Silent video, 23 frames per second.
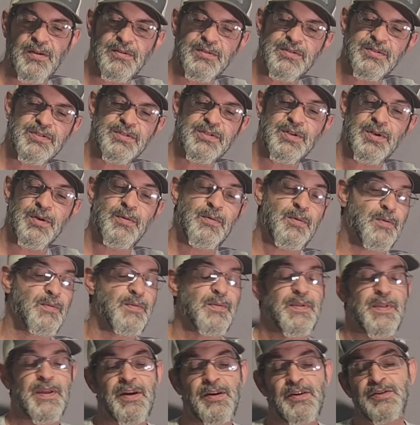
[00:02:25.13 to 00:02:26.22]
So
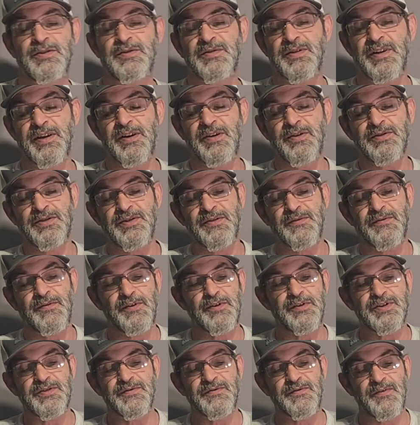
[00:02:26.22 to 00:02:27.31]
there's the
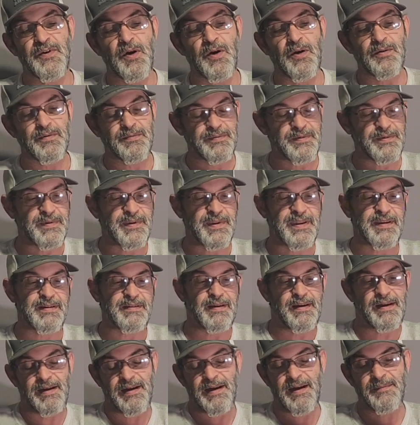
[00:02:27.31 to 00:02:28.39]
first fault that
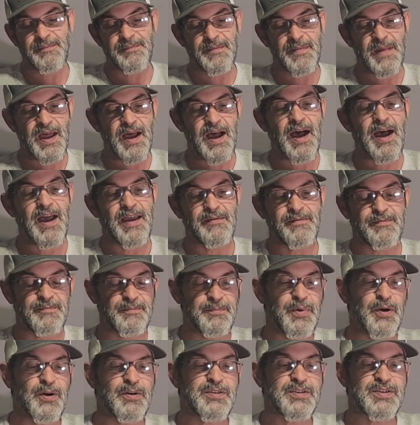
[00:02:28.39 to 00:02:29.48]
I
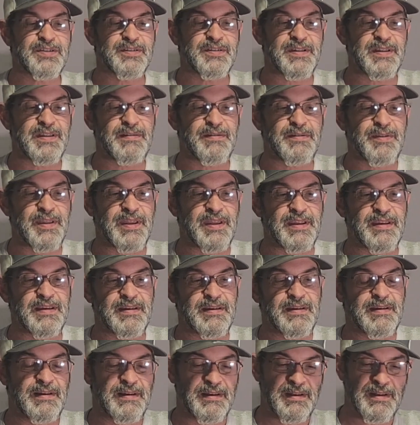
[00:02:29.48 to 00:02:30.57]
personally think
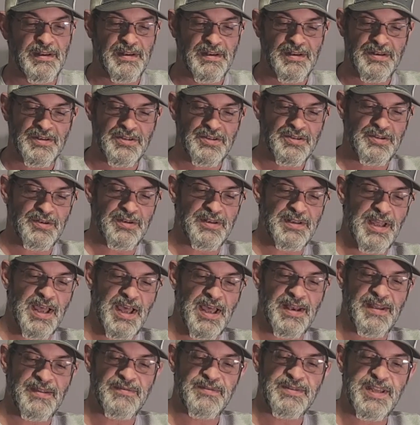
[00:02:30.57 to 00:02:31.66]
should
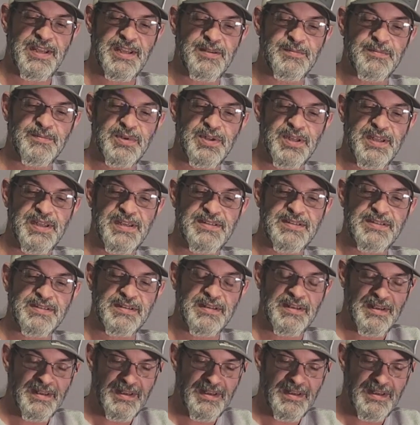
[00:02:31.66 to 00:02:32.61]
not have taken place.